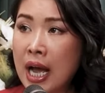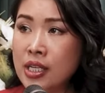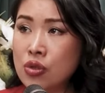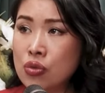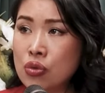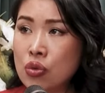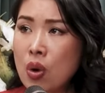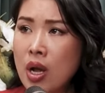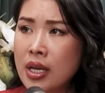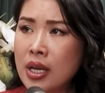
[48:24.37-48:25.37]
high school
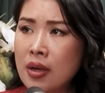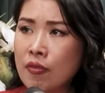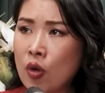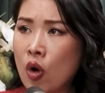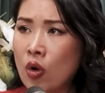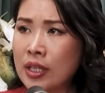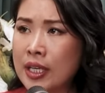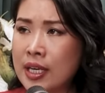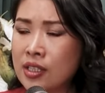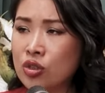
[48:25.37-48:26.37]
for all the
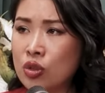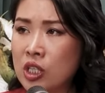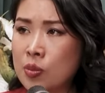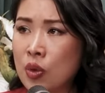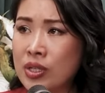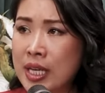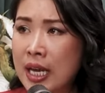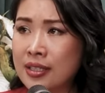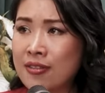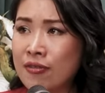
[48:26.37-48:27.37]
kids to explore
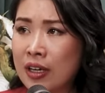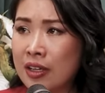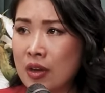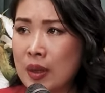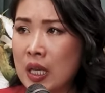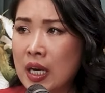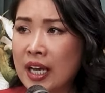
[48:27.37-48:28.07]
sex and fuck everybody? Like